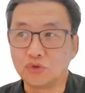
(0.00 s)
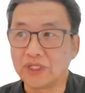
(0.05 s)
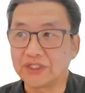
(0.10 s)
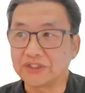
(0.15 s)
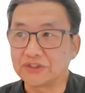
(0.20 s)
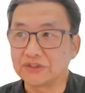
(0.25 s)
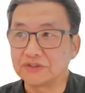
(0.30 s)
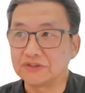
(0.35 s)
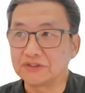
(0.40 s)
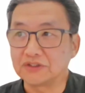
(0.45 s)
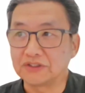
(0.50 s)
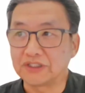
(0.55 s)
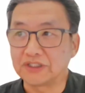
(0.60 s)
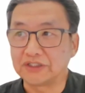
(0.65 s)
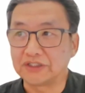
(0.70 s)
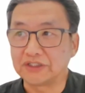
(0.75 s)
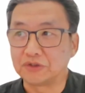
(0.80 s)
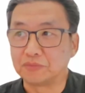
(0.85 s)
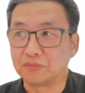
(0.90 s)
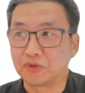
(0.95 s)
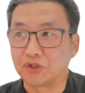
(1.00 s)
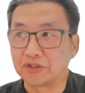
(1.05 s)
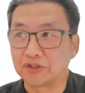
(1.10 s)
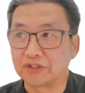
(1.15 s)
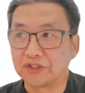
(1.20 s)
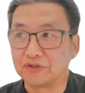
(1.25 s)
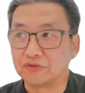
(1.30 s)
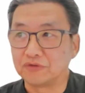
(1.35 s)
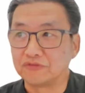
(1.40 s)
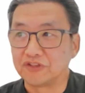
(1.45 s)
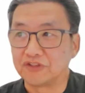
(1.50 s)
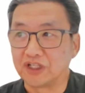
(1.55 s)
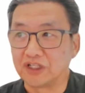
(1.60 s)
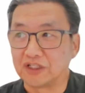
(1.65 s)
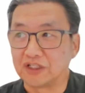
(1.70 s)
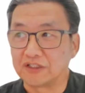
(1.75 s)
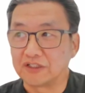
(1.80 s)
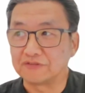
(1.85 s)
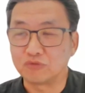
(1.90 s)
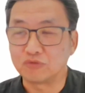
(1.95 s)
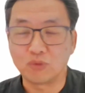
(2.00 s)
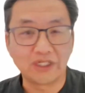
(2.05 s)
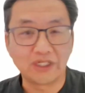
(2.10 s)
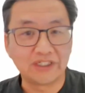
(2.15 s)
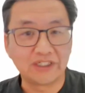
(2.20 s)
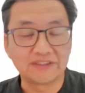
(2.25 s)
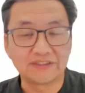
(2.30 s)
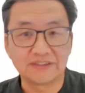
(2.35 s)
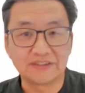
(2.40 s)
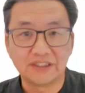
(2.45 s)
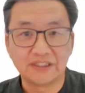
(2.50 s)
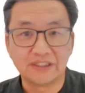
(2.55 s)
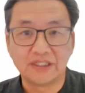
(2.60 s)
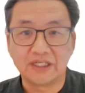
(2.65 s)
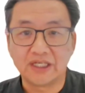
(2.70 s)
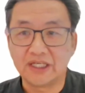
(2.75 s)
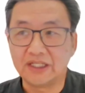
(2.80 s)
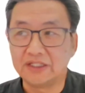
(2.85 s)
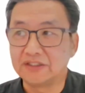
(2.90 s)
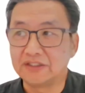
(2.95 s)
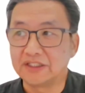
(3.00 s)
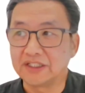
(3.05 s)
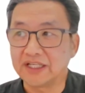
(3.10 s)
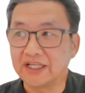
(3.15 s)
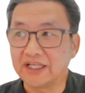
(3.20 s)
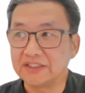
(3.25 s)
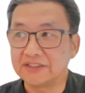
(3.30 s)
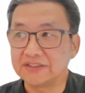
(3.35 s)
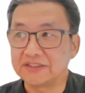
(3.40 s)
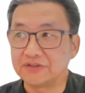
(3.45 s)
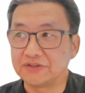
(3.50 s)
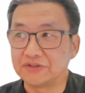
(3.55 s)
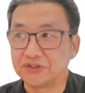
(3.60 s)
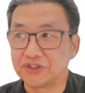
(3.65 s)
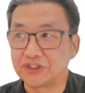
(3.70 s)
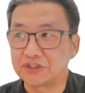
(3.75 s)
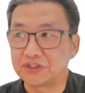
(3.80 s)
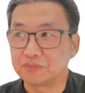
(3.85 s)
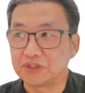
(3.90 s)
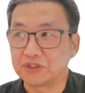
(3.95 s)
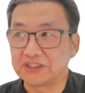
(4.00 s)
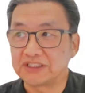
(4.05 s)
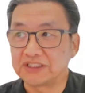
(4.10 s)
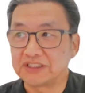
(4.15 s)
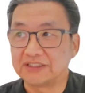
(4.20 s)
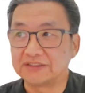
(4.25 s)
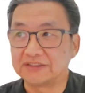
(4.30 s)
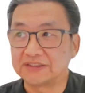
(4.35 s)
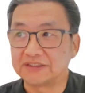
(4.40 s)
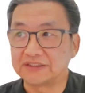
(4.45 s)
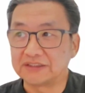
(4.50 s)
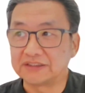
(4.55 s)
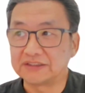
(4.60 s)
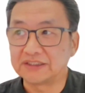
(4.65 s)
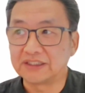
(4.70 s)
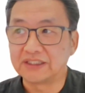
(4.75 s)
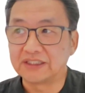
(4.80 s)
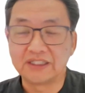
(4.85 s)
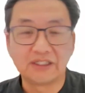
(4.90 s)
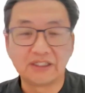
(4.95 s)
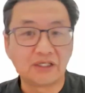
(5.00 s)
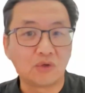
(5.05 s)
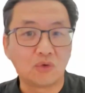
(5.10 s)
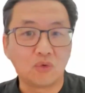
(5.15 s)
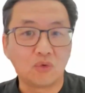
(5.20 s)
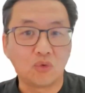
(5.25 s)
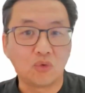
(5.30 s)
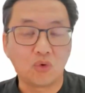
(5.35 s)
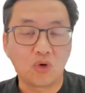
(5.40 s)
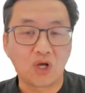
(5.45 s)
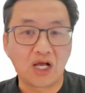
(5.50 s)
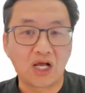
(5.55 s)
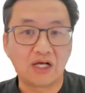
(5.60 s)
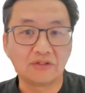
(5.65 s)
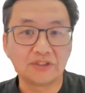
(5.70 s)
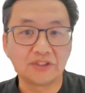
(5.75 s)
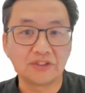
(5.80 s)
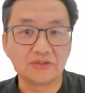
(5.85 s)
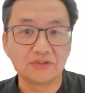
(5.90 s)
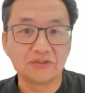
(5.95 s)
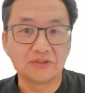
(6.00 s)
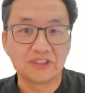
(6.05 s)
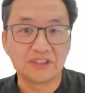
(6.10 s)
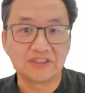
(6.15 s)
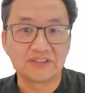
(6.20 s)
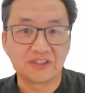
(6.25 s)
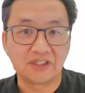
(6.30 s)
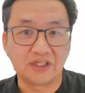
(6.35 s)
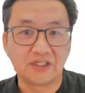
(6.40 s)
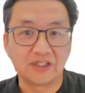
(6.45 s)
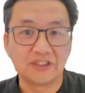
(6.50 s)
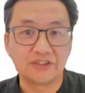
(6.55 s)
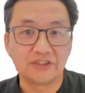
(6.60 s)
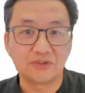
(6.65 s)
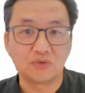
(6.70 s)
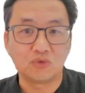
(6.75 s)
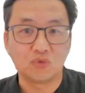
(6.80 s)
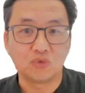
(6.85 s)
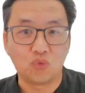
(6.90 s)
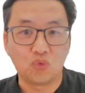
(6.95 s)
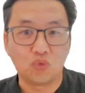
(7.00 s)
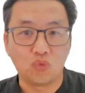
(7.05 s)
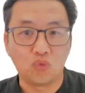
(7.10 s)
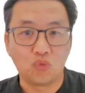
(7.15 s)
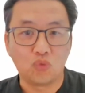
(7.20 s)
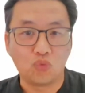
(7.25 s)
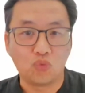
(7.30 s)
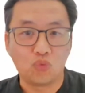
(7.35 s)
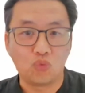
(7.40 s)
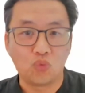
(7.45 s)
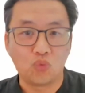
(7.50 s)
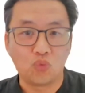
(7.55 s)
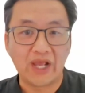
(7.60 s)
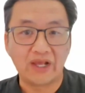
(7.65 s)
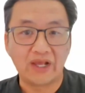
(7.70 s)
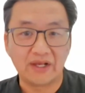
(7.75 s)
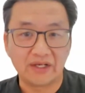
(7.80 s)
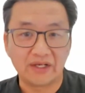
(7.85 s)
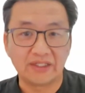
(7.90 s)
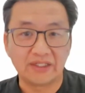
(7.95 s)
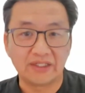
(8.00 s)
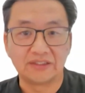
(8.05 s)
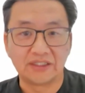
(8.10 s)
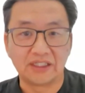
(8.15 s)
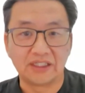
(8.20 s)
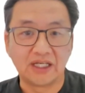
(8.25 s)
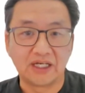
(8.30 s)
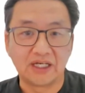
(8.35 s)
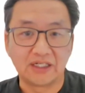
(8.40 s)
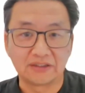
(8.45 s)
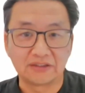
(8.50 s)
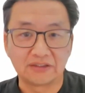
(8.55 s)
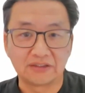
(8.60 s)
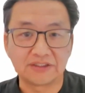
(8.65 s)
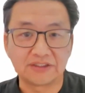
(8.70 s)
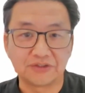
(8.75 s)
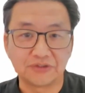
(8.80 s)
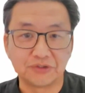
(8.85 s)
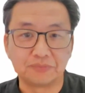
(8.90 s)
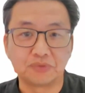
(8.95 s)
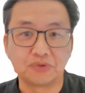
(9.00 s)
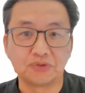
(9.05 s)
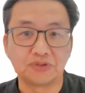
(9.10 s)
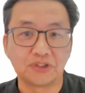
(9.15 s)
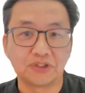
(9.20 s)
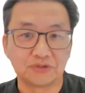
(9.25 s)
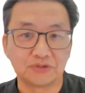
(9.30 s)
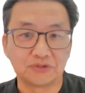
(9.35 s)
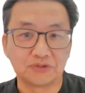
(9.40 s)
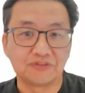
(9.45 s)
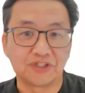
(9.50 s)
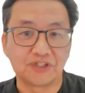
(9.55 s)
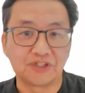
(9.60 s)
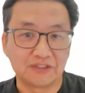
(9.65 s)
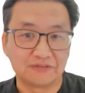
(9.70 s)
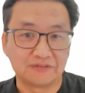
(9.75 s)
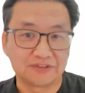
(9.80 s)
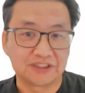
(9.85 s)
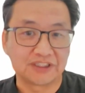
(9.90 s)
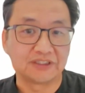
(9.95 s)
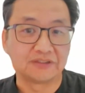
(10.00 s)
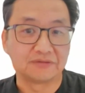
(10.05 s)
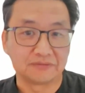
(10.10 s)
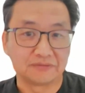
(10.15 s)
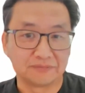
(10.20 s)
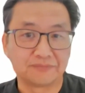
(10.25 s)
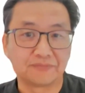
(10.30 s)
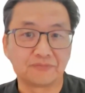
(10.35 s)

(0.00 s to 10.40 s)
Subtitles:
questions on endobronchial valve. One is, in the case that you just presented, how did you decide where in the lungs did you put those valves in?